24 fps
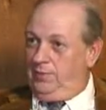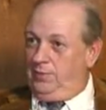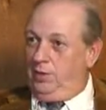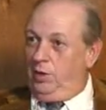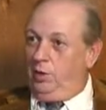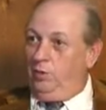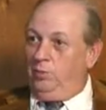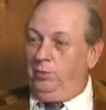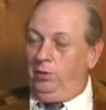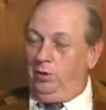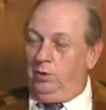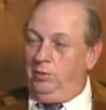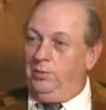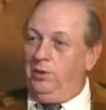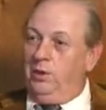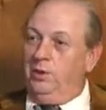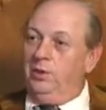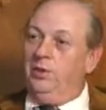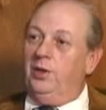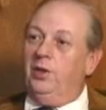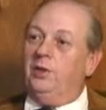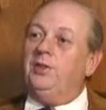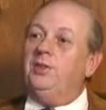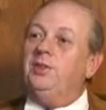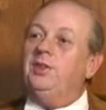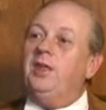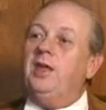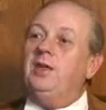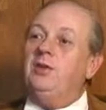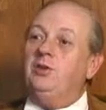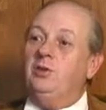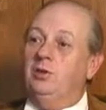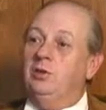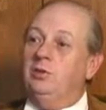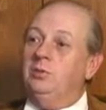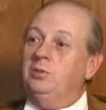even though Blue Book thought that
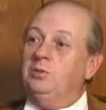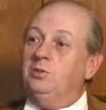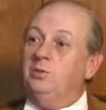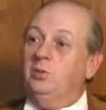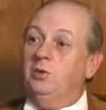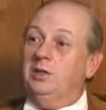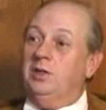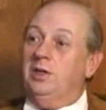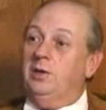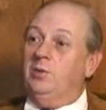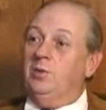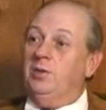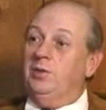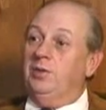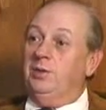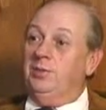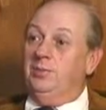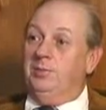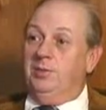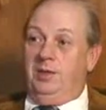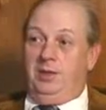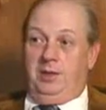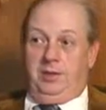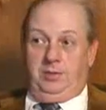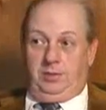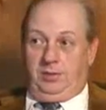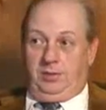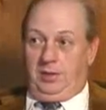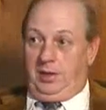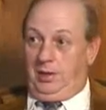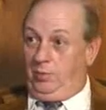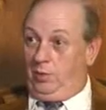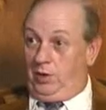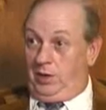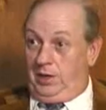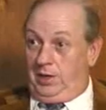that unit was working with them, that
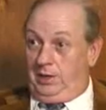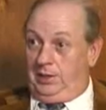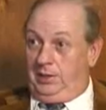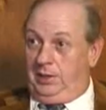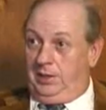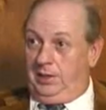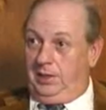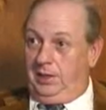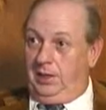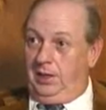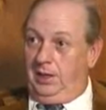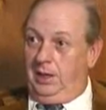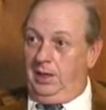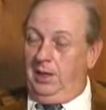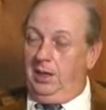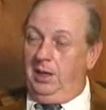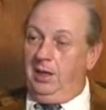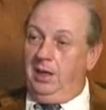they were not.